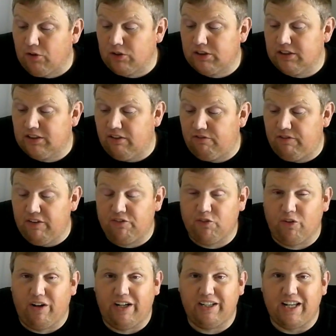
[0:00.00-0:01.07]
versus the 5th
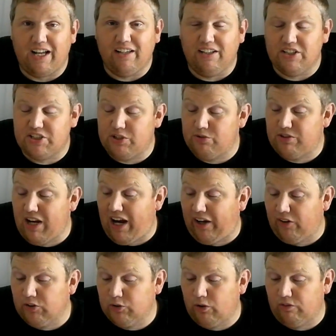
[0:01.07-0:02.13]
ranked LSU
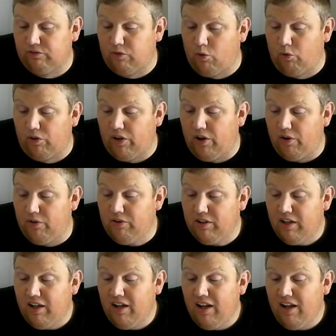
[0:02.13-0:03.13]
Tigers who are 4 and 0.